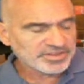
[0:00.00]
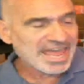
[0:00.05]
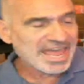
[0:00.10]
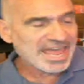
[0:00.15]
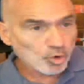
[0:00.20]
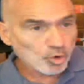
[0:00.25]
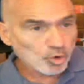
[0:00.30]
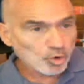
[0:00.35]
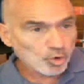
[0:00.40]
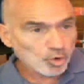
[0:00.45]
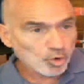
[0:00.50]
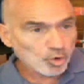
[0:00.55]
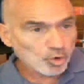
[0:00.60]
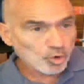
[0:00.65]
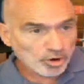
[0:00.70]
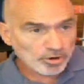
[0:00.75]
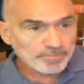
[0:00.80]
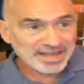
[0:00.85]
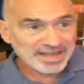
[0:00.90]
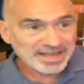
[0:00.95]
take
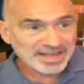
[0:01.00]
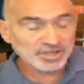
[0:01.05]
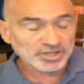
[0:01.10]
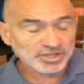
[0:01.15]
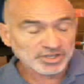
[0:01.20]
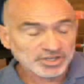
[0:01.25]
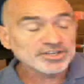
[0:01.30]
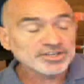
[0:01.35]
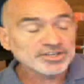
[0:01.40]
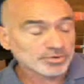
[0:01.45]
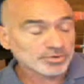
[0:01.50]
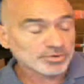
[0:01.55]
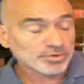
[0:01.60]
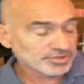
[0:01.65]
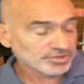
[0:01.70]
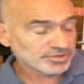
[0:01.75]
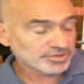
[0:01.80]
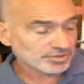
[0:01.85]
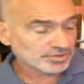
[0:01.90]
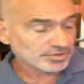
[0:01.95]
your best
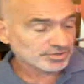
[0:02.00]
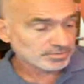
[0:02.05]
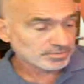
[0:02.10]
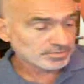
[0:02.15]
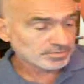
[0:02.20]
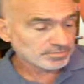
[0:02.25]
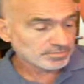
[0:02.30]
interests